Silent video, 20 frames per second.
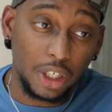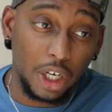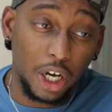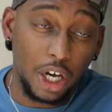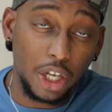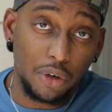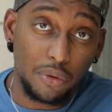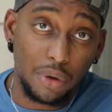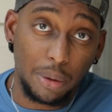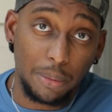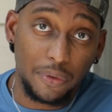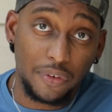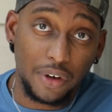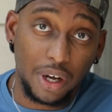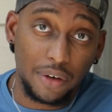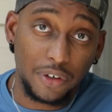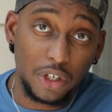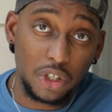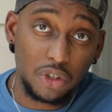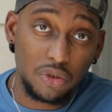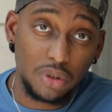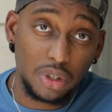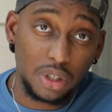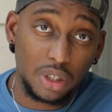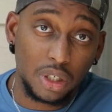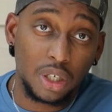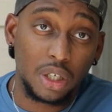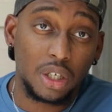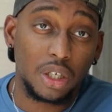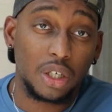Honda Rebel 500.
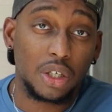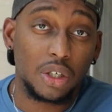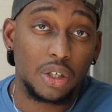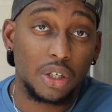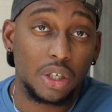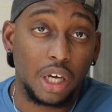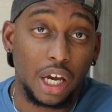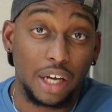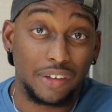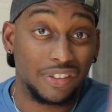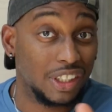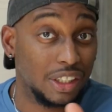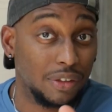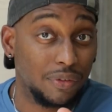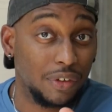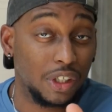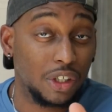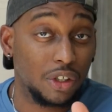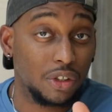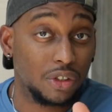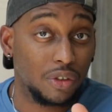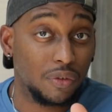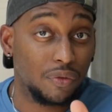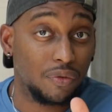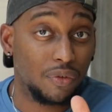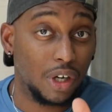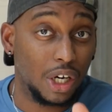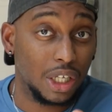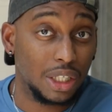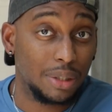I've seen videos of
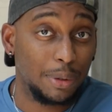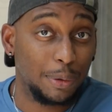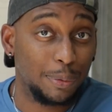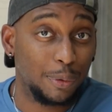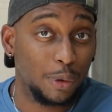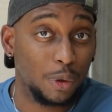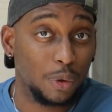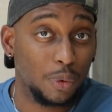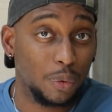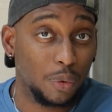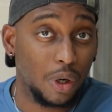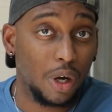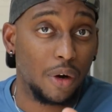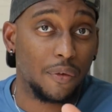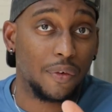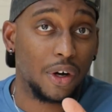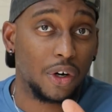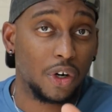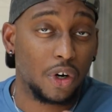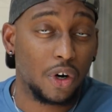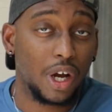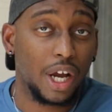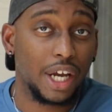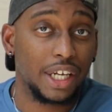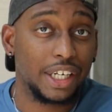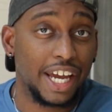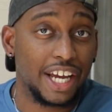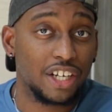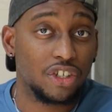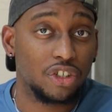other people around her
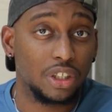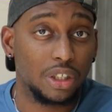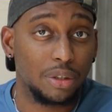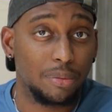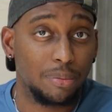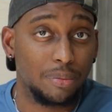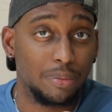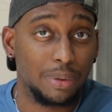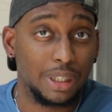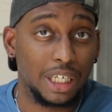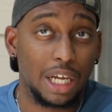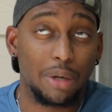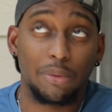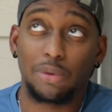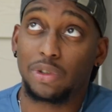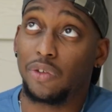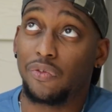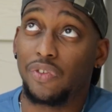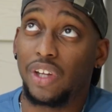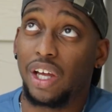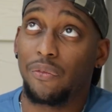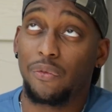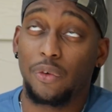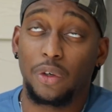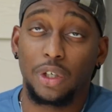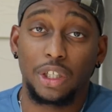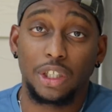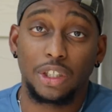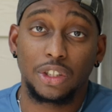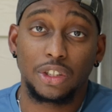height actually being able to flat
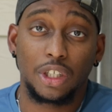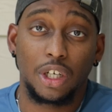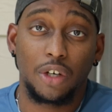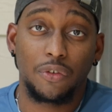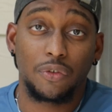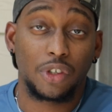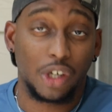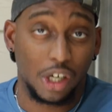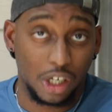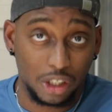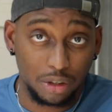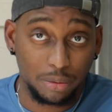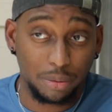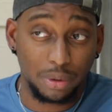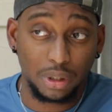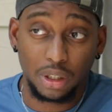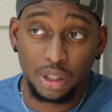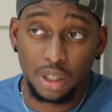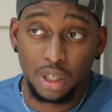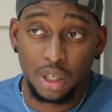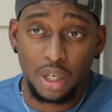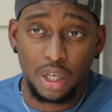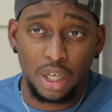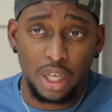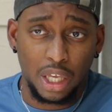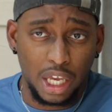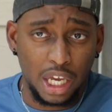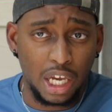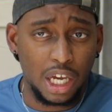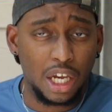foot it and stuff comfortably,
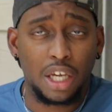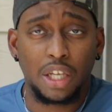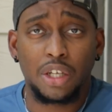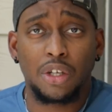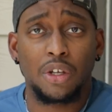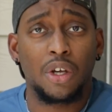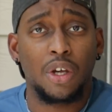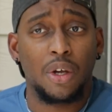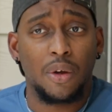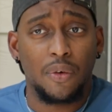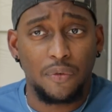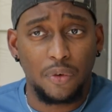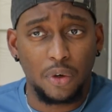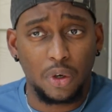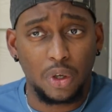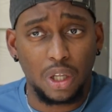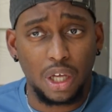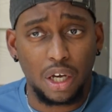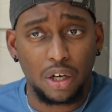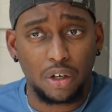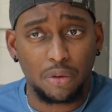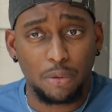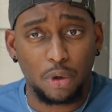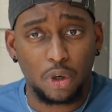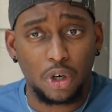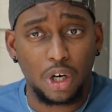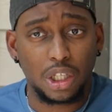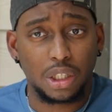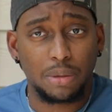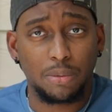and feel a lot more
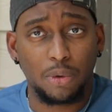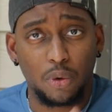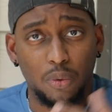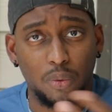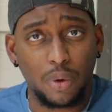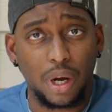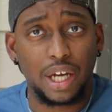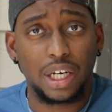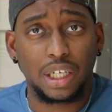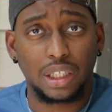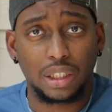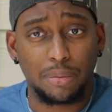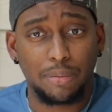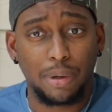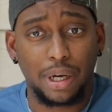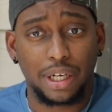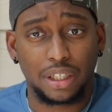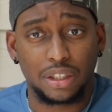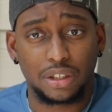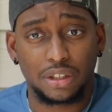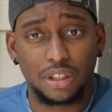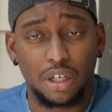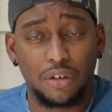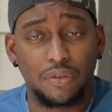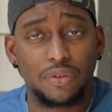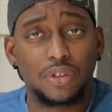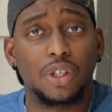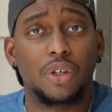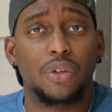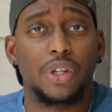comfortable riding the bike and
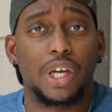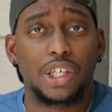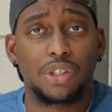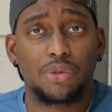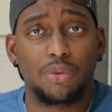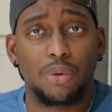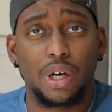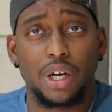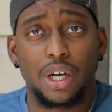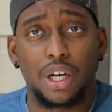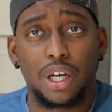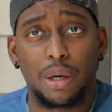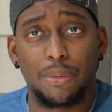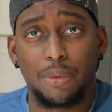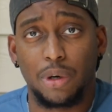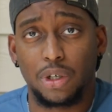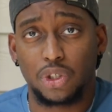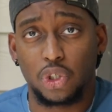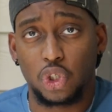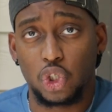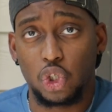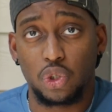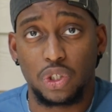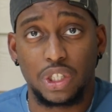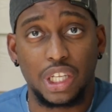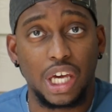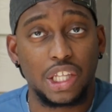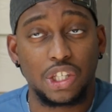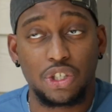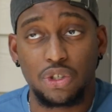stuff. So that's why I'm also
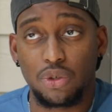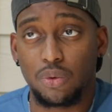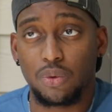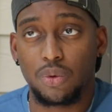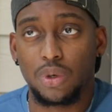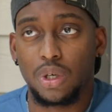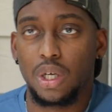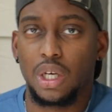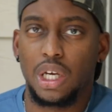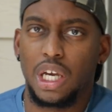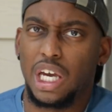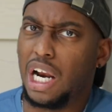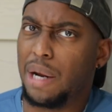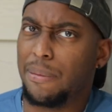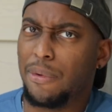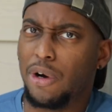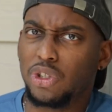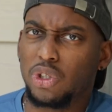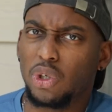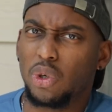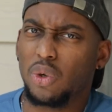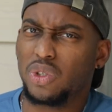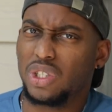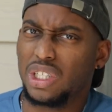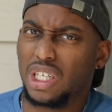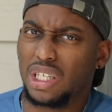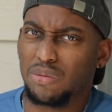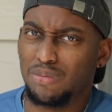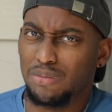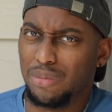choosing that too. And I'm also going to
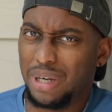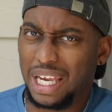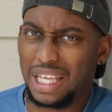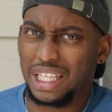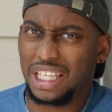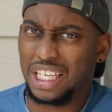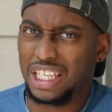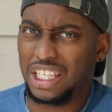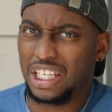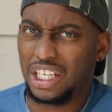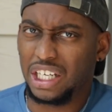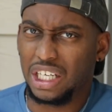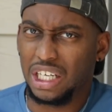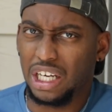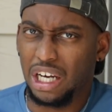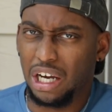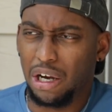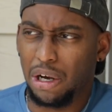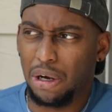stick mainly in the